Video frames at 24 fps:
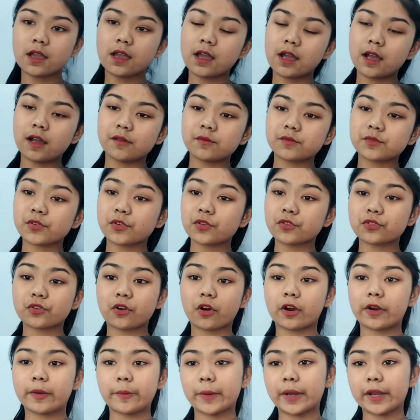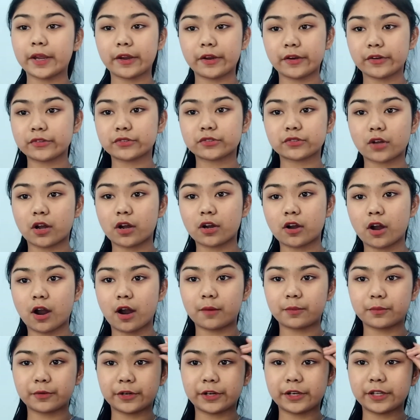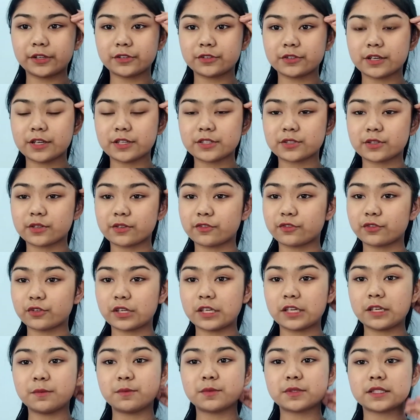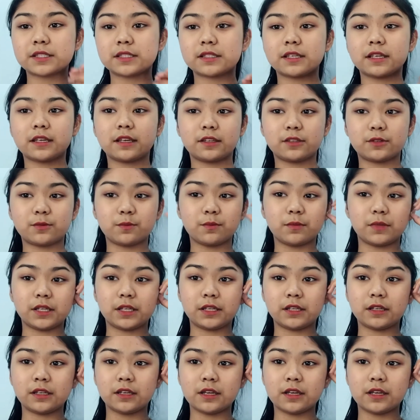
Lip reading: I'm so sorry, my hair is not cooperating today, so if you keep seeing me